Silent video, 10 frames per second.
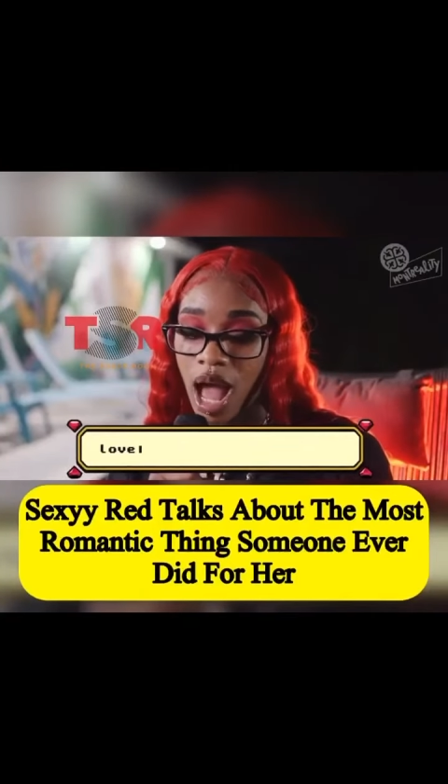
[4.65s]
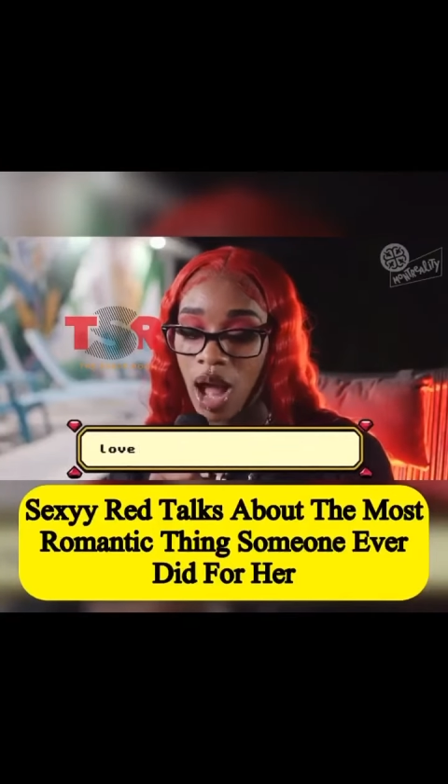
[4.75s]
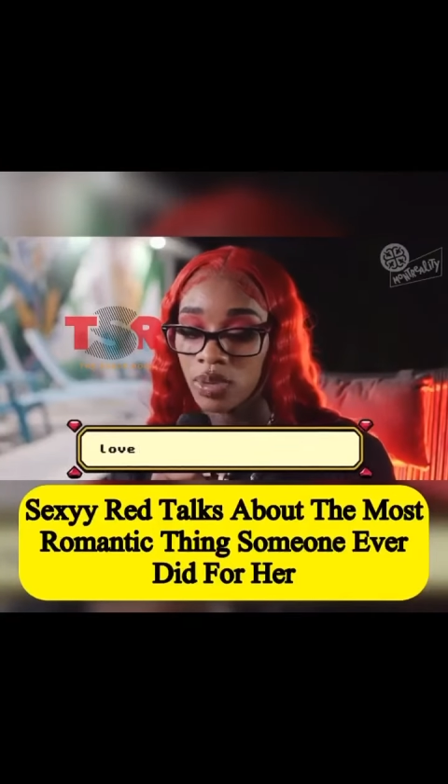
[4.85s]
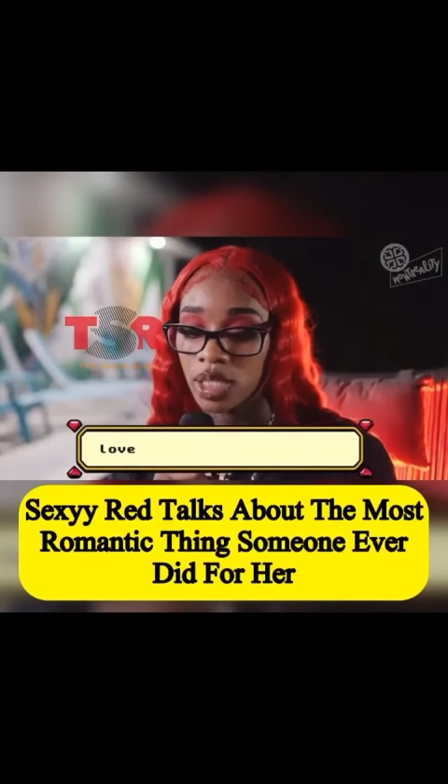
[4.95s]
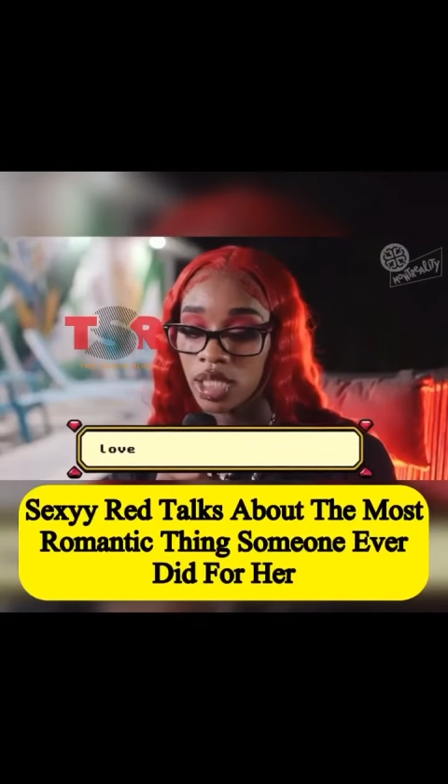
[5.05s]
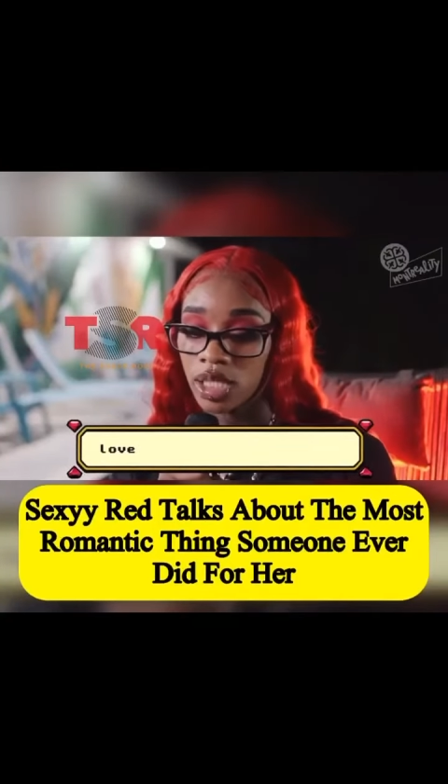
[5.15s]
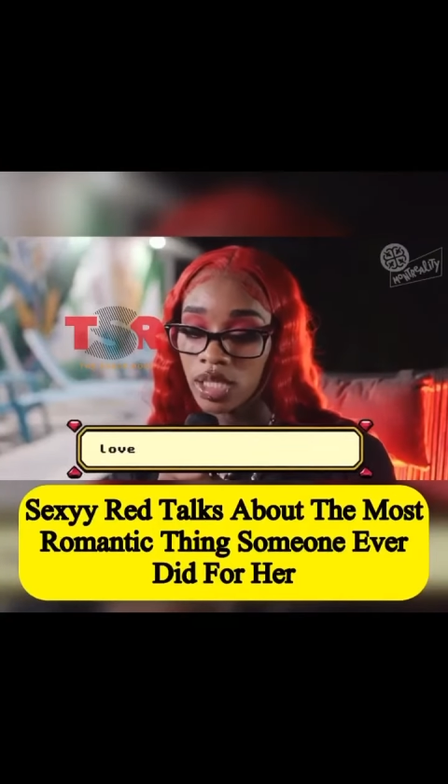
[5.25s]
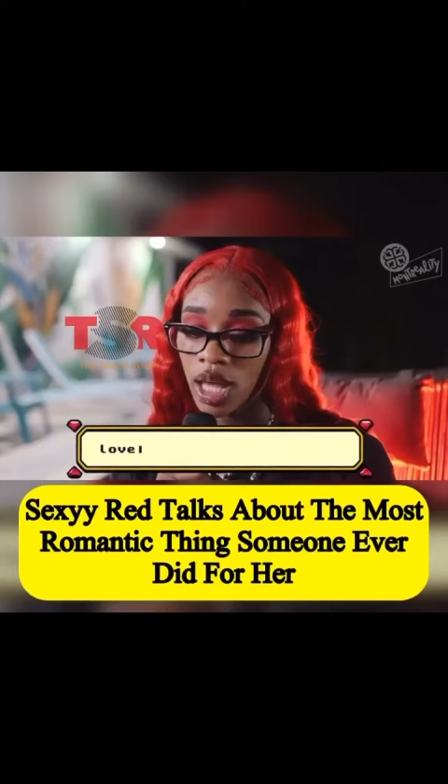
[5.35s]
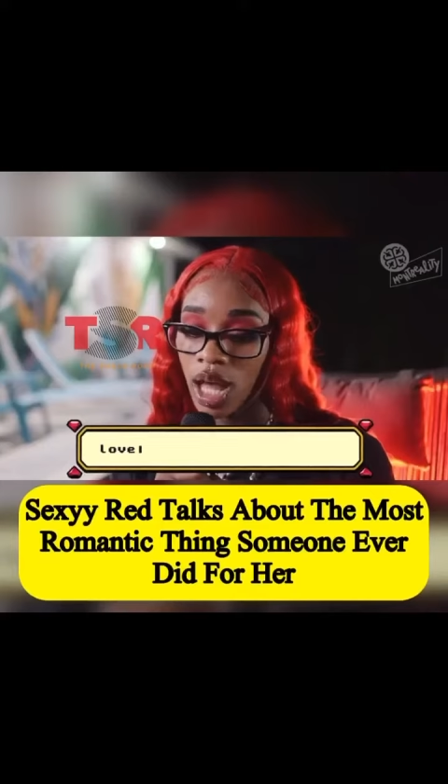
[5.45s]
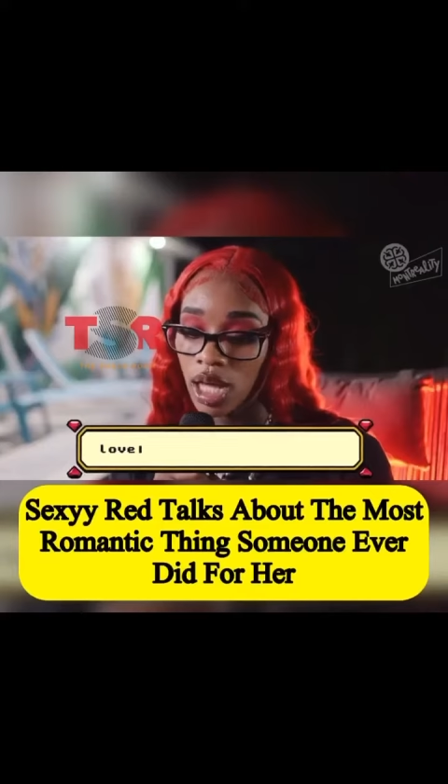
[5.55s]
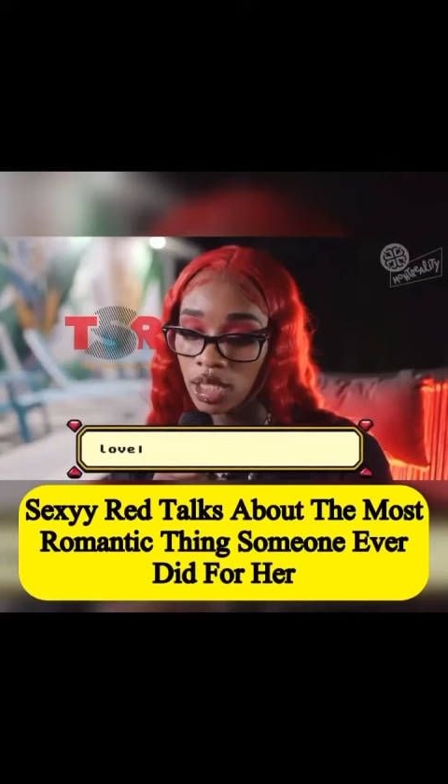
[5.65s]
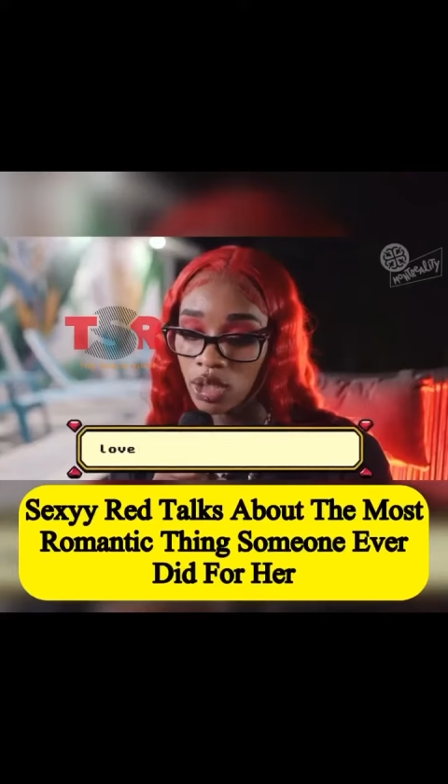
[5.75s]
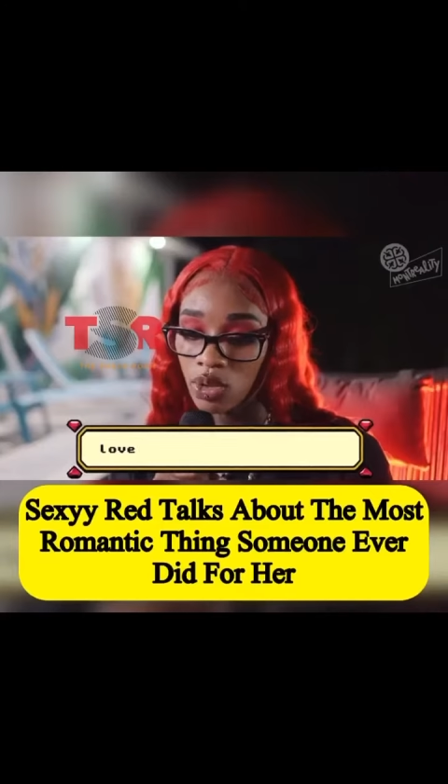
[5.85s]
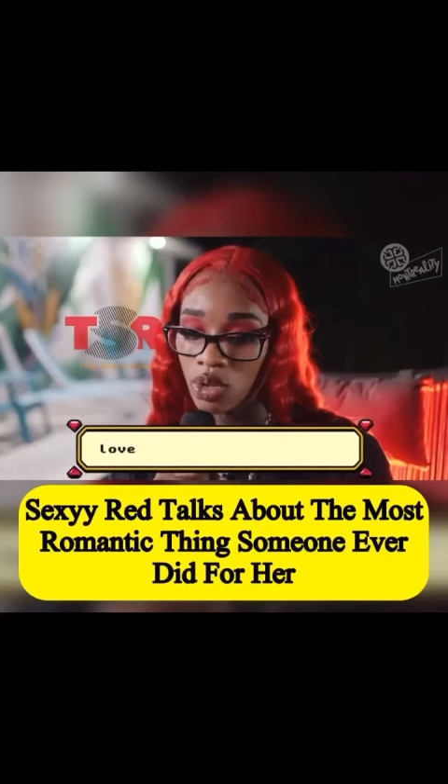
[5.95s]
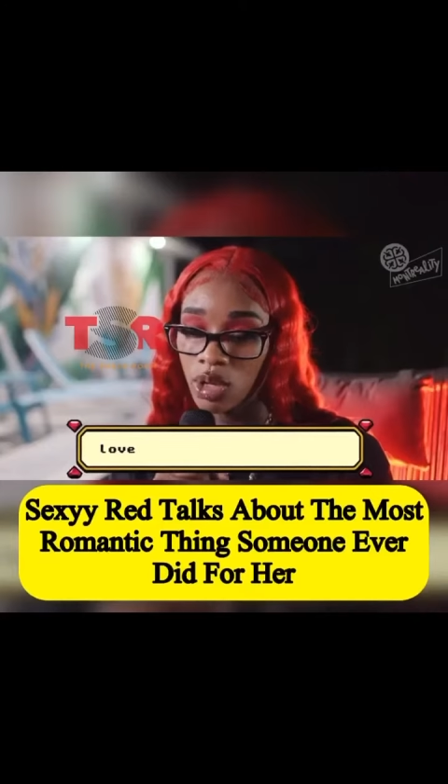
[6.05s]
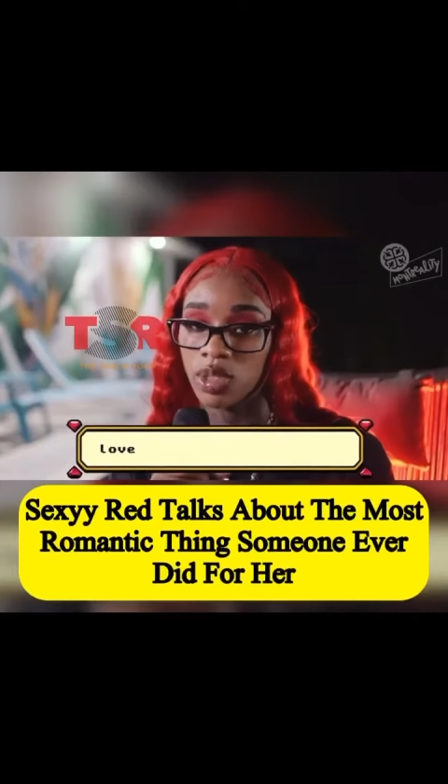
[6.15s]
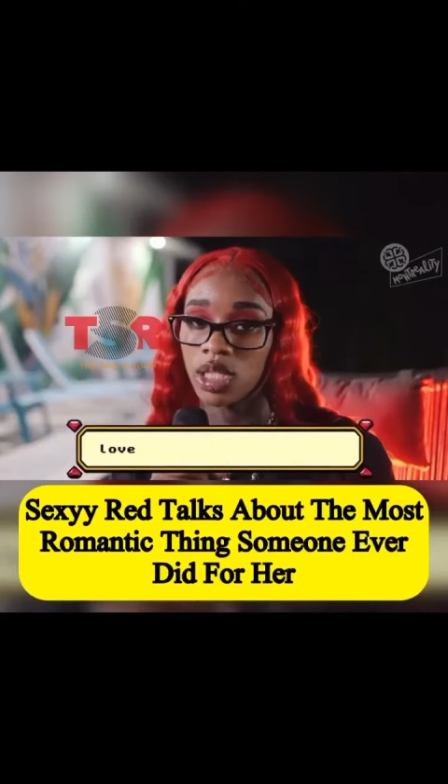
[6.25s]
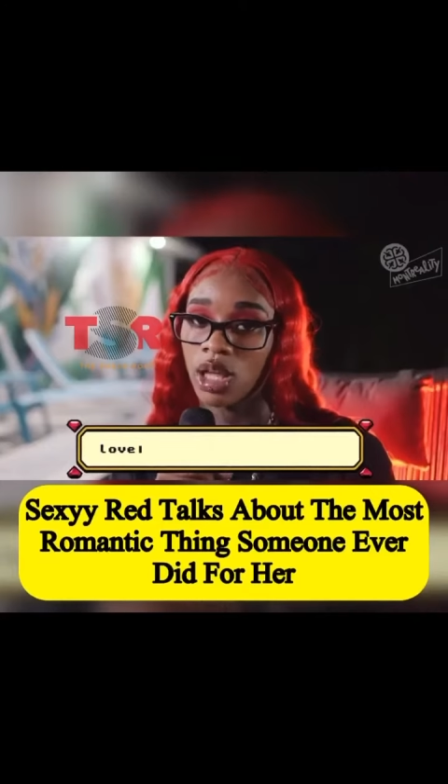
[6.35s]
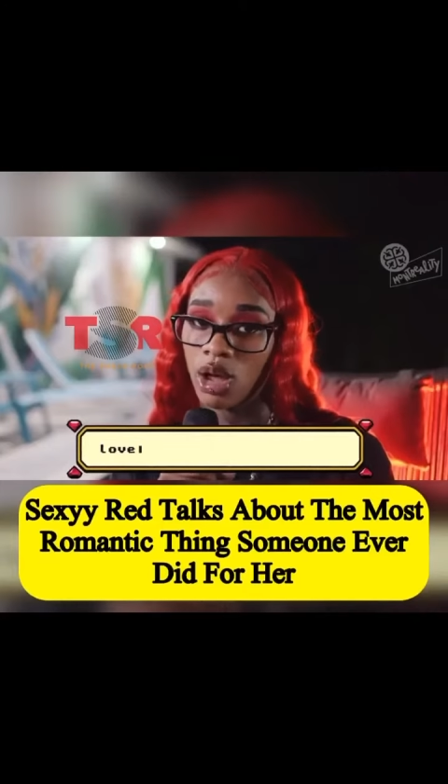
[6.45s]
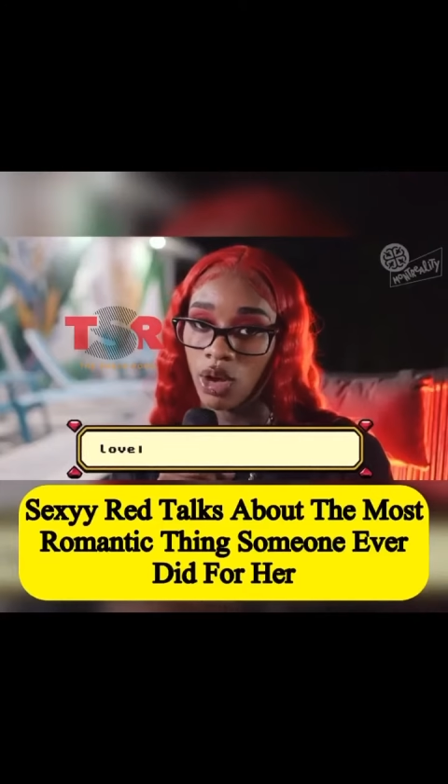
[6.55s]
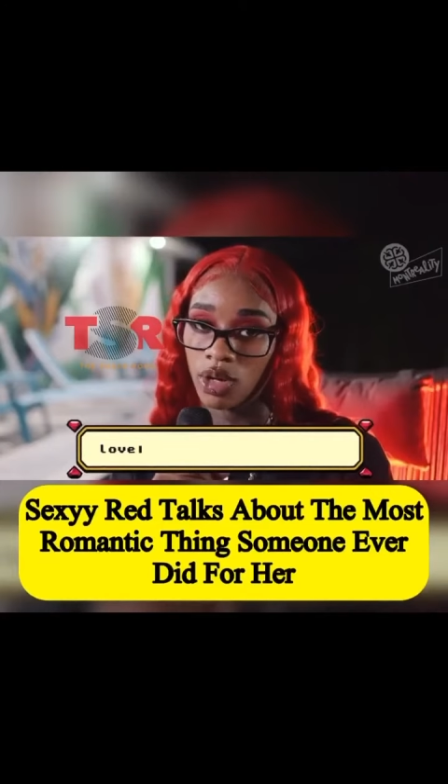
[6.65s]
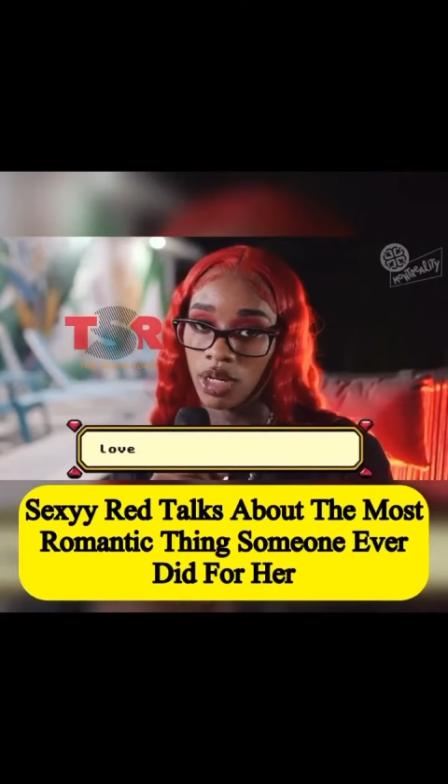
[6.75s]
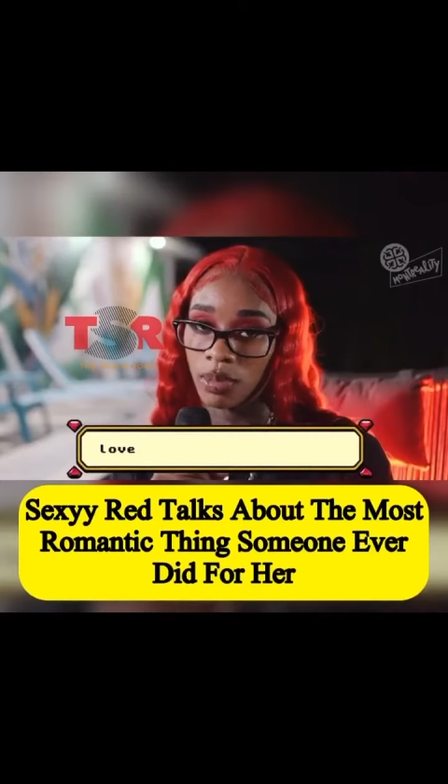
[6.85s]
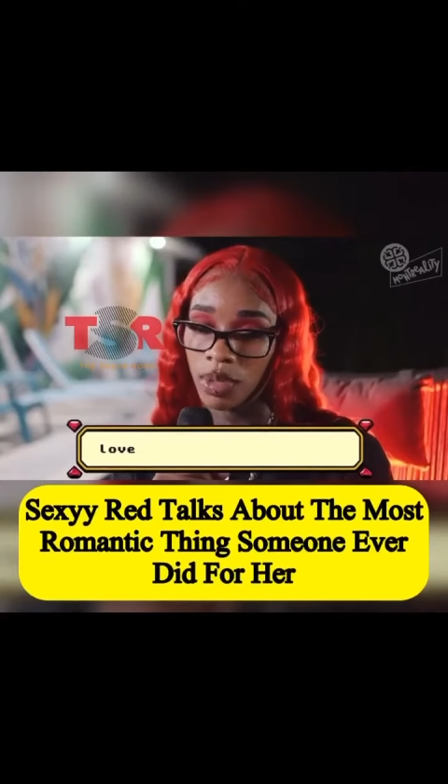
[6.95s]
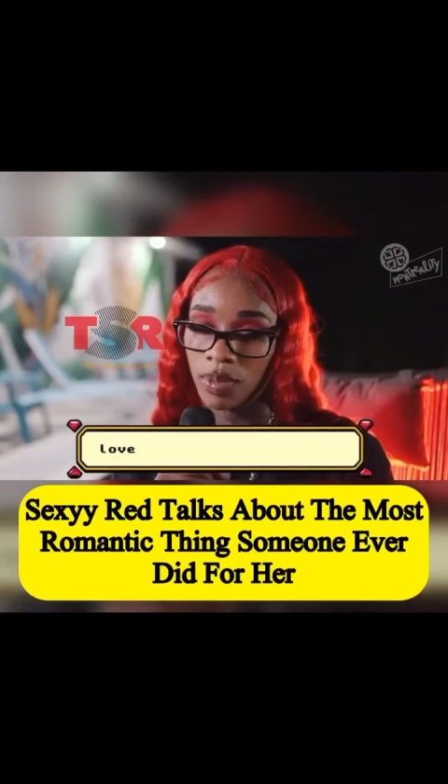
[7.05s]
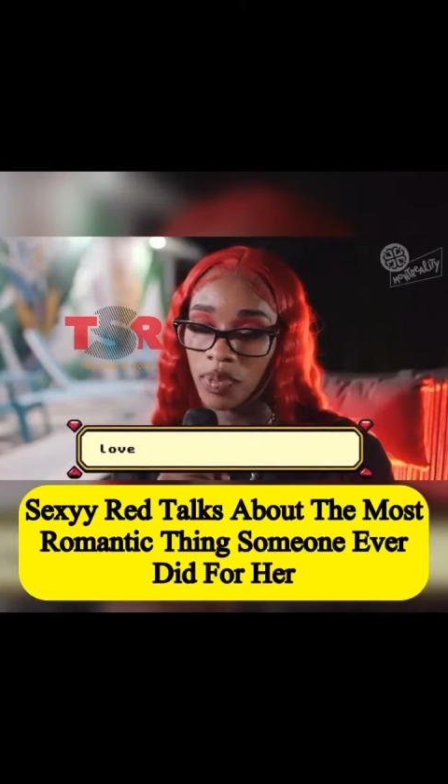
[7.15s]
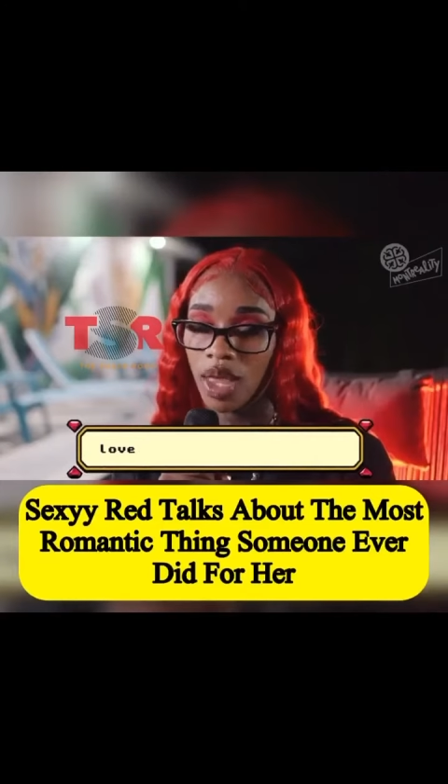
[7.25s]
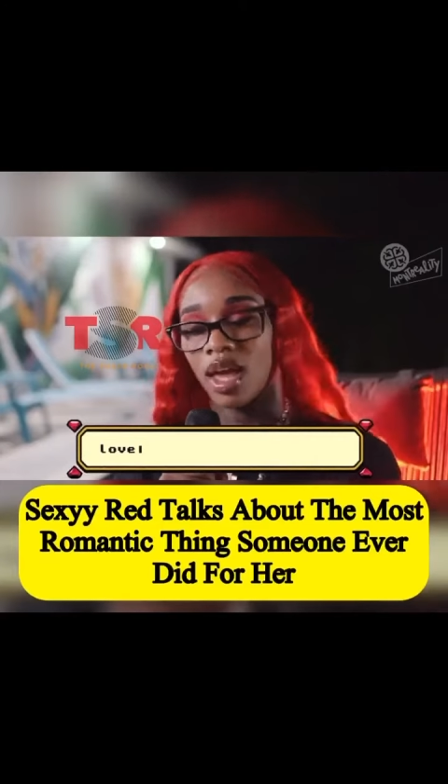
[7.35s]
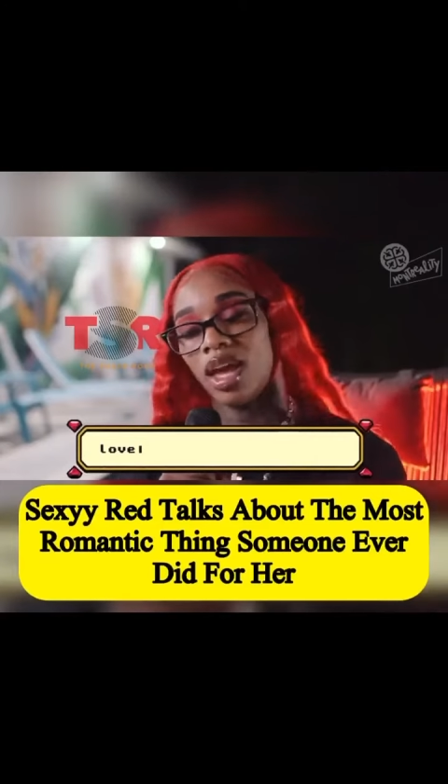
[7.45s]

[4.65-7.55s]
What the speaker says: I was just in high school. He was a little older than me.